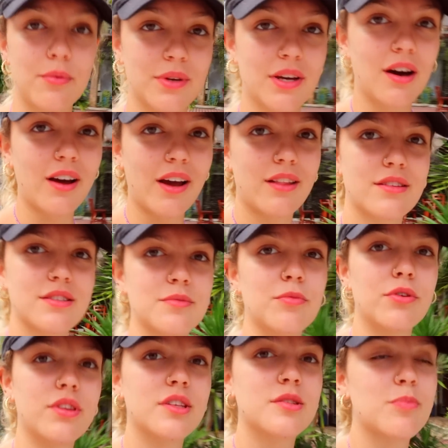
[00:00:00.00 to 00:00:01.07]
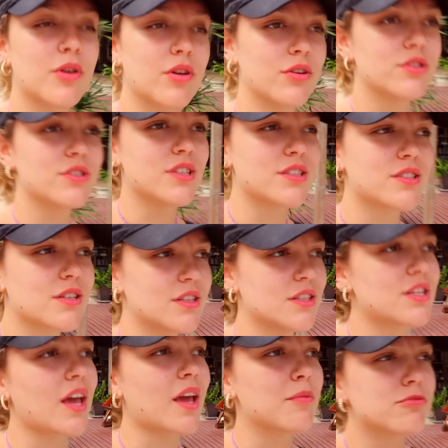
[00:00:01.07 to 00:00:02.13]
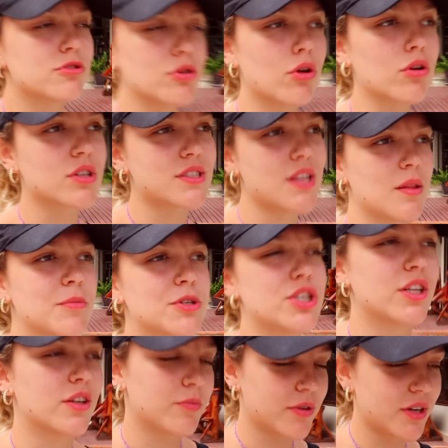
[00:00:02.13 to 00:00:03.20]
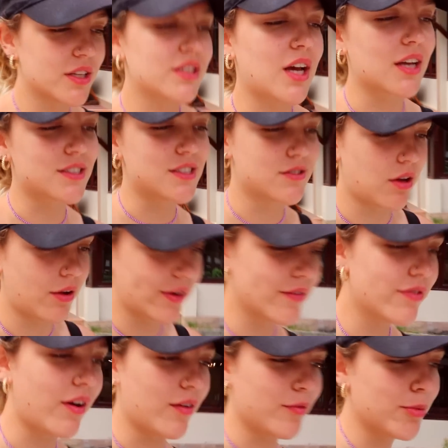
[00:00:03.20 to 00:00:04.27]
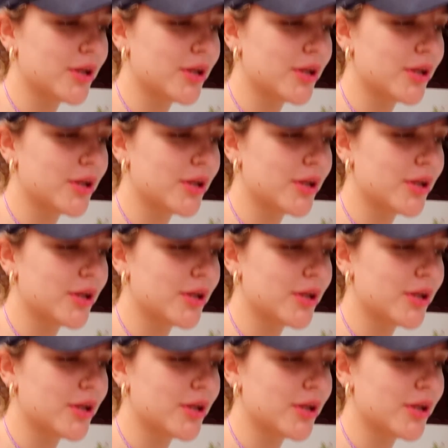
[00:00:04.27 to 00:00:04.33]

We can't get the smoothies because it's going to take him too long to set the machine up and our taxi's going in 5